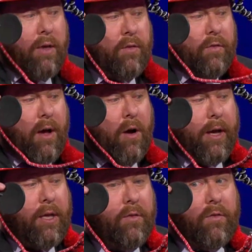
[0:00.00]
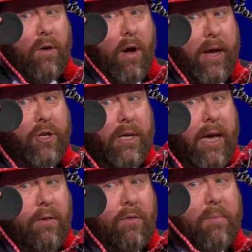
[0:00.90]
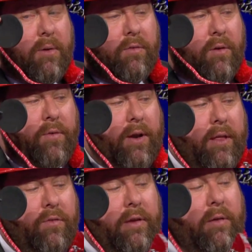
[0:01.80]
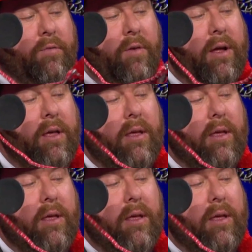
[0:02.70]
actually can see myself in it. That's terrifying.